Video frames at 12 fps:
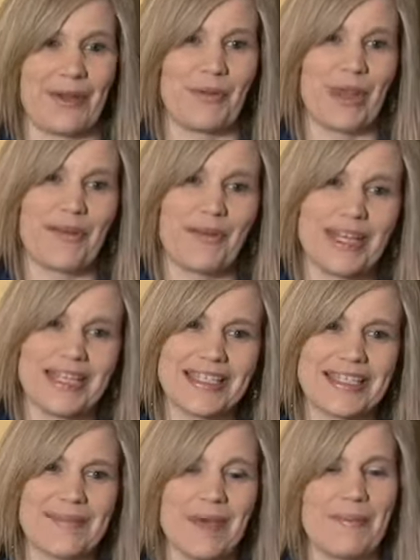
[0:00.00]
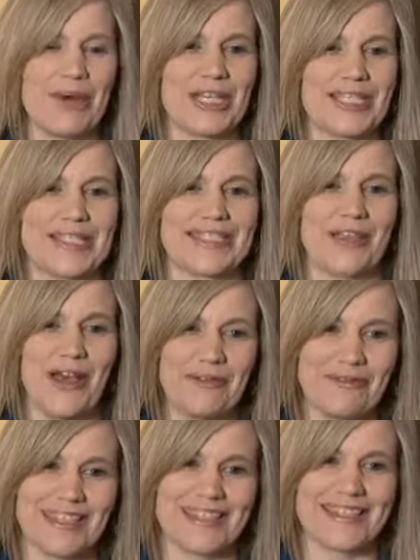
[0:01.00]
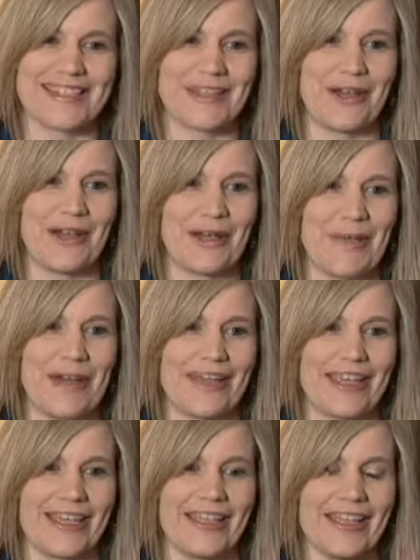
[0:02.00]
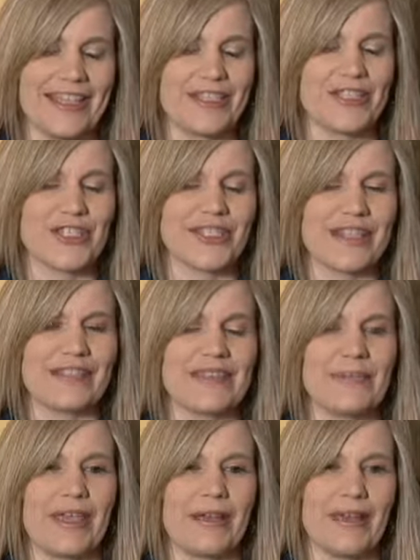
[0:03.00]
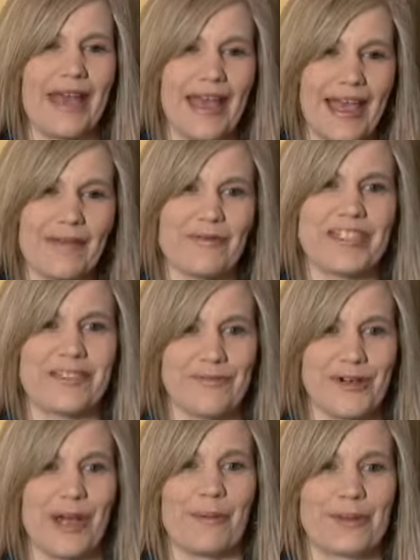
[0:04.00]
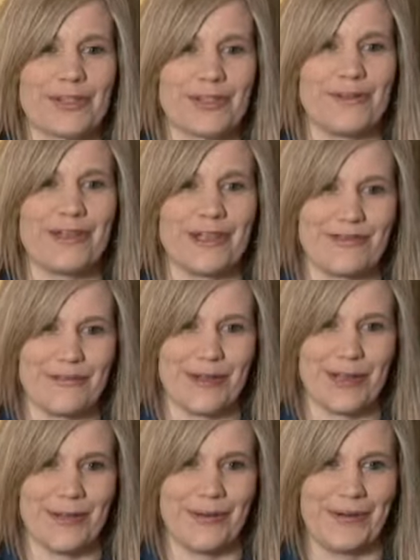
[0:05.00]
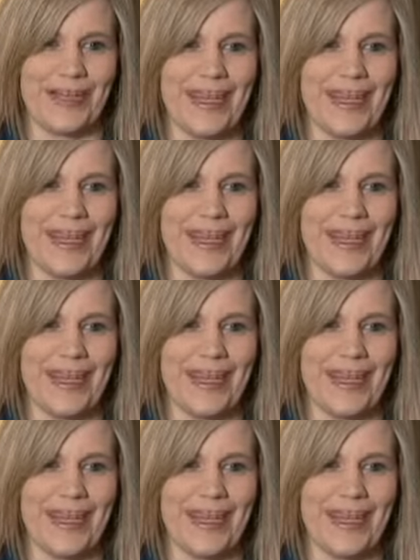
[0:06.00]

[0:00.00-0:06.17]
And when I went into my boss's office to talk about it, she said to me, I have a different opportunity for you.